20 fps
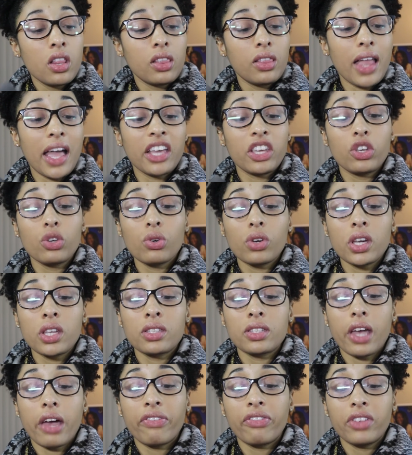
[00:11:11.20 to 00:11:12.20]
like you
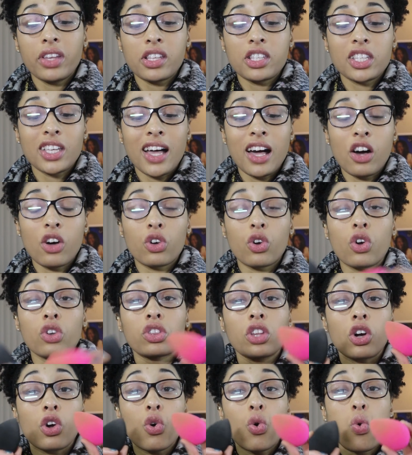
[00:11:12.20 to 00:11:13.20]
can definitely tell
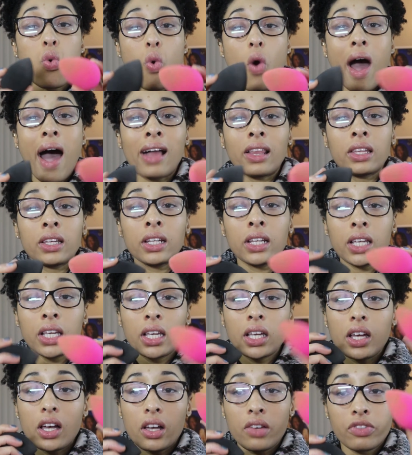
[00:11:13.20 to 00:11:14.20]
the quality